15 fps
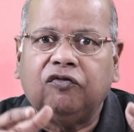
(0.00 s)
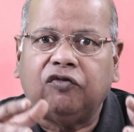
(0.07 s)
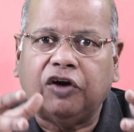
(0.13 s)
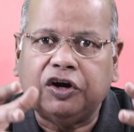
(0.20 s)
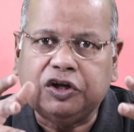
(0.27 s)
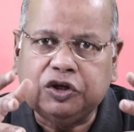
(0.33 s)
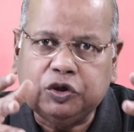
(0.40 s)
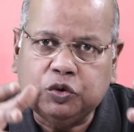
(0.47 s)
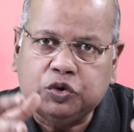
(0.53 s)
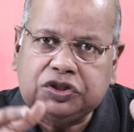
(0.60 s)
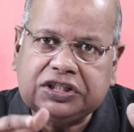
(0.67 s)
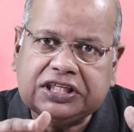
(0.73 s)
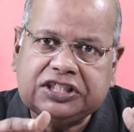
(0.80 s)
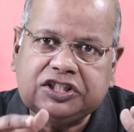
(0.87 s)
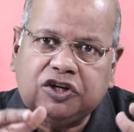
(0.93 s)
for
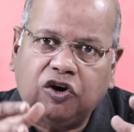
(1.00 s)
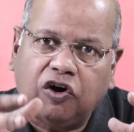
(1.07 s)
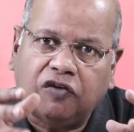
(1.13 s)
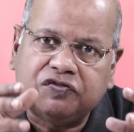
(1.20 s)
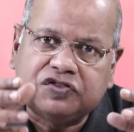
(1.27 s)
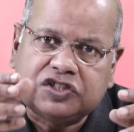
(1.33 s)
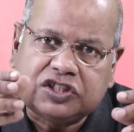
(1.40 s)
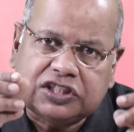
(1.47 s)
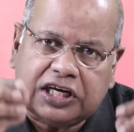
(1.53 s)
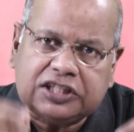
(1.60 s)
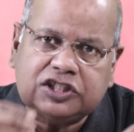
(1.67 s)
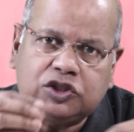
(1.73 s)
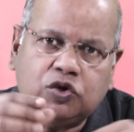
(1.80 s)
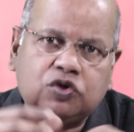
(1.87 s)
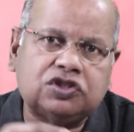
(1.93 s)
usage of
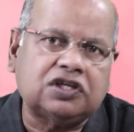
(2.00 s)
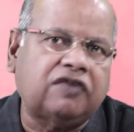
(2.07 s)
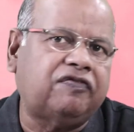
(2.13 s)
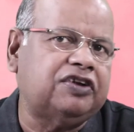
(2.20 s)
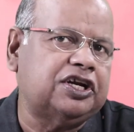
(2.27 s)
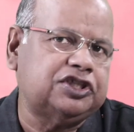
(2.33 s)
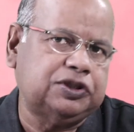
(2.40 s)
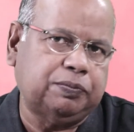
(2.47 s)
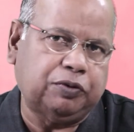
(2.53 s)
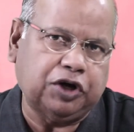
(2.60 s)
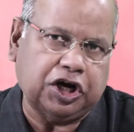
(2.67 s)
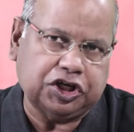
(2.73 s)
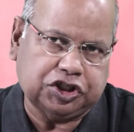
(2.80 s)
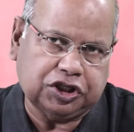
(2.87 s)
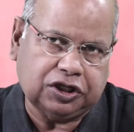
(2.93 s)
such sources of energy
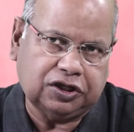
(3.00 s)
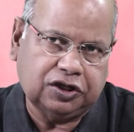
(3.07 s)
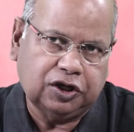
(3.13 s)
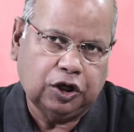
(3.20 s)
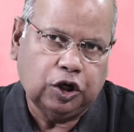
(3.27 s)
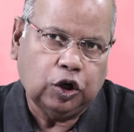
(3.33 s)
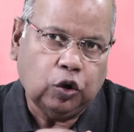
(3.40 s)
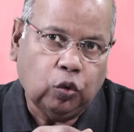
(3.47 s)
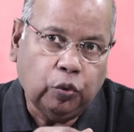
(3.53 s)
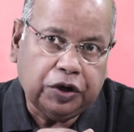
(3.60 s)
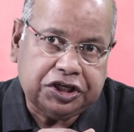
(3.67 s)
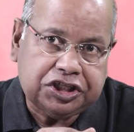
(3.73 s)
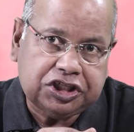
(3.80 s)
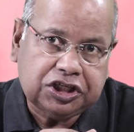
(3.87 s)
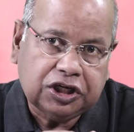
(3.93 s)
production
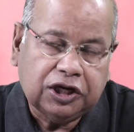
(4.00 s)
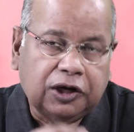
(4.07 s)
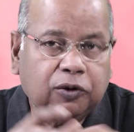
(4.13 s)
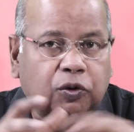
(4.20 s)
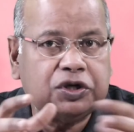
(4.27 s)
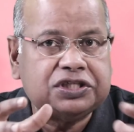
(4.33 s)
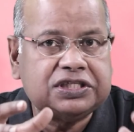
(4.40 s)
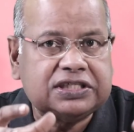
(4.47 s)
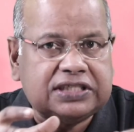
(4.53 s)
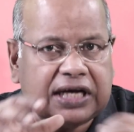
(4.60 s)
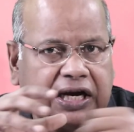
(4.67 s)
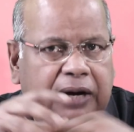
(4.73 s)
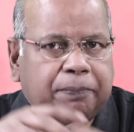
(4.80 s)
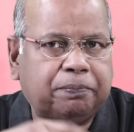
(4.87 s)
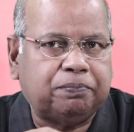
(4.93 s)
which could
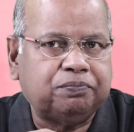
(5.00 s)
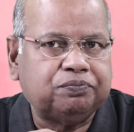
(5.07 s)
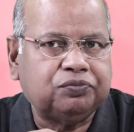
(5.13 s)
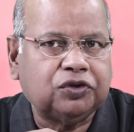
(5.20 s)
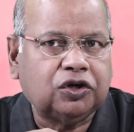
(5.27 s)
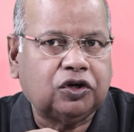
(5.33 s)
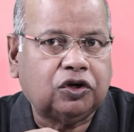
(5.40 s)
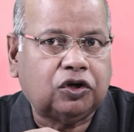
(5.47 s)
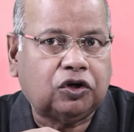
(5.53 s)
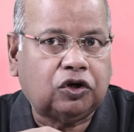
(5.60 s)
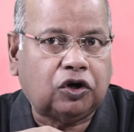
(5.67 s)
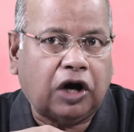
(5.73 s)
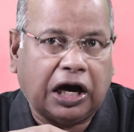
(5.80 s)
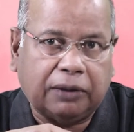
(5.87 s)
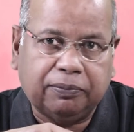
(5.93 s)
suck up
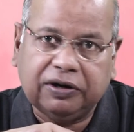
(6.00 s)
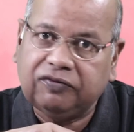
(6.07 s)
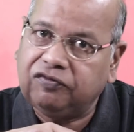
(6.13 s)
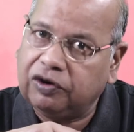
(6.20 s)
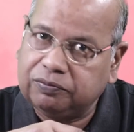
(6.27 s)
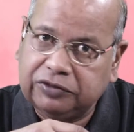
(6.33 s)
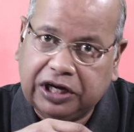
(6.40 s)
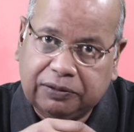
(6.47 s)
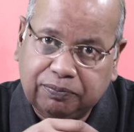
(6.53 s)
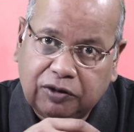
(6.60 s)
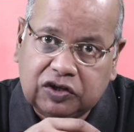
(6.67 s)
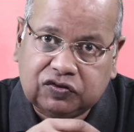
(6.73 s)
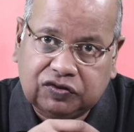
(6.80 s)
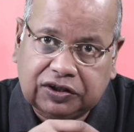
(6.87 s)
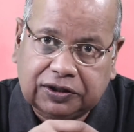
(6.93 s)
carbon from the
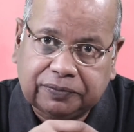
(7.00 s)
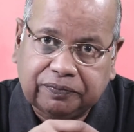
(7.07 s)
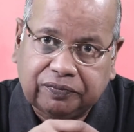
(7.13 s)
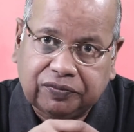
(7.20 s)
atmosphere.